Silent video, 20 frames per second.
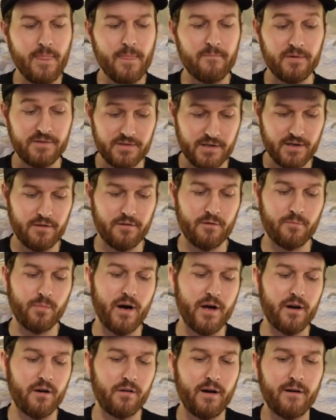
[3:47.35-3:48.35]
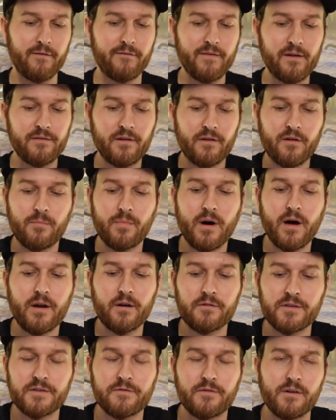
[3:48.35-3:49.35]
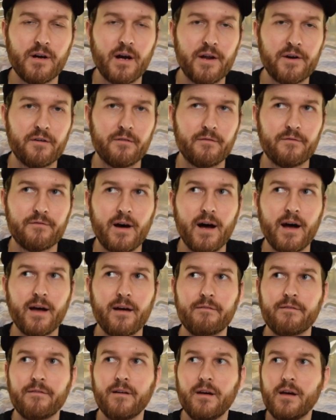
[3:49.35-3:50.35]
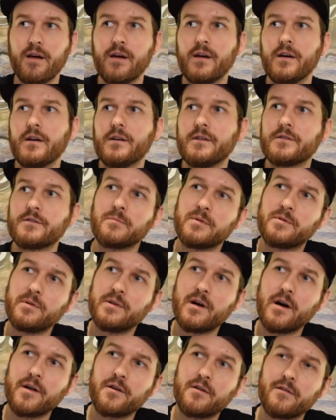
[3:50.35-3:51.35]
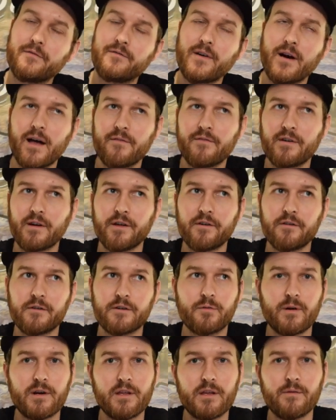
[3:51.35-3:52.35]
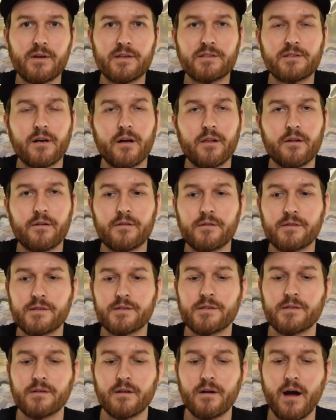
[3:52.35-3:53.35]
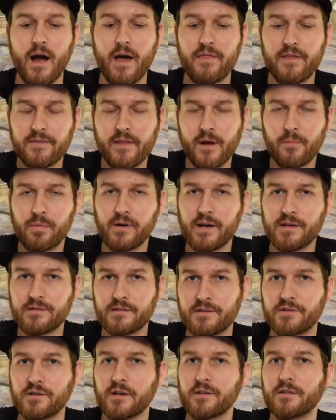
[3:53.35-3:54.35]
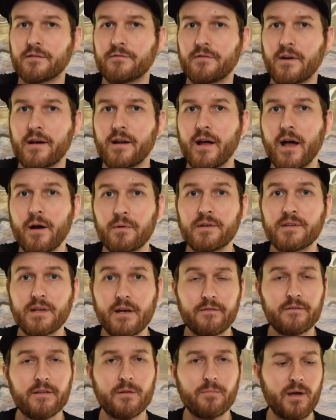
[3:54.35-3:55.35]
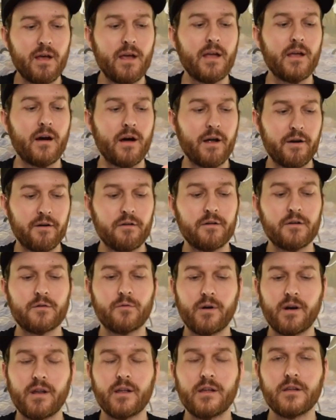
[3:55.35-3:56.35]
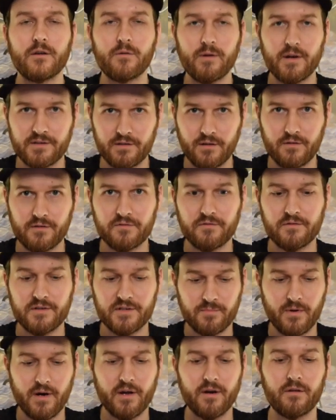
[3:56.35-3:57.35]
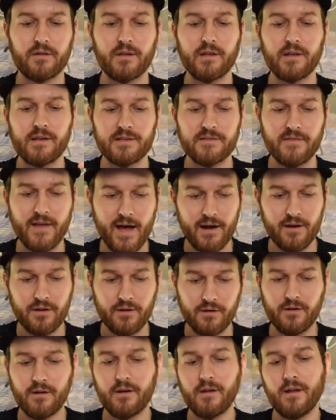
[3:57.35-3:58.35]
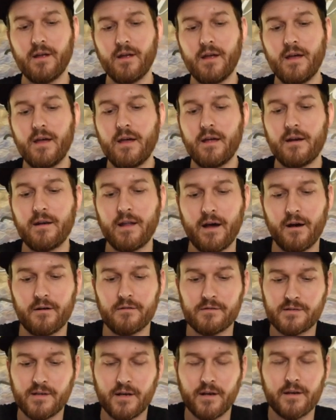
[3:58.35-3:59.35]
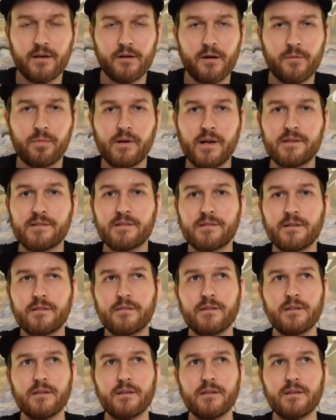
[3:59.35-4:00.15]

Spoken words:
particular bottle. I found other bottles for 105. So between 105 and 120 US dollars, I think that price is justified. I would definitely pay 120 US dollars for this bottle. It is that good. Now, secondary prices on